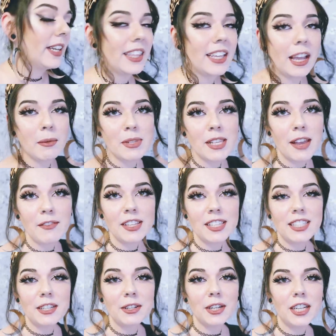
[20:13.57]
I think I was having
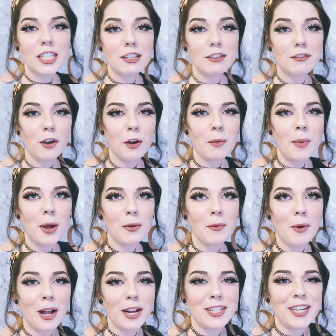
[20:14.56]
serious FOMO
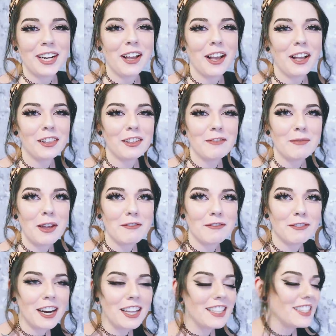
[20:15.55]
watching all of my
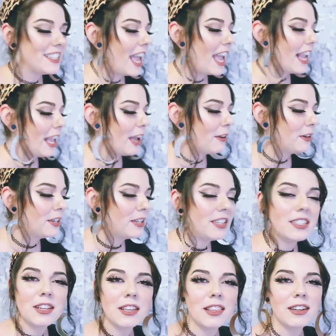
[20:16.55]
friends hang out at
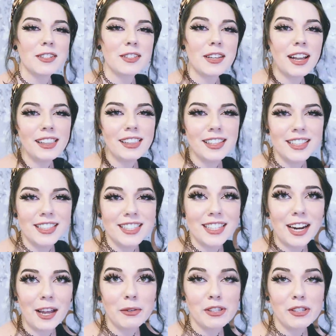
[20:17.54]
each other's islands
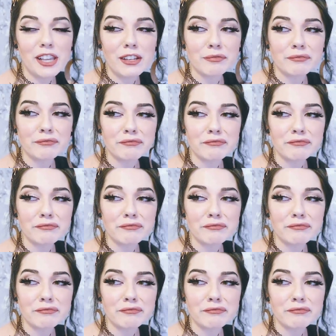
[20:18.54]
and I was like,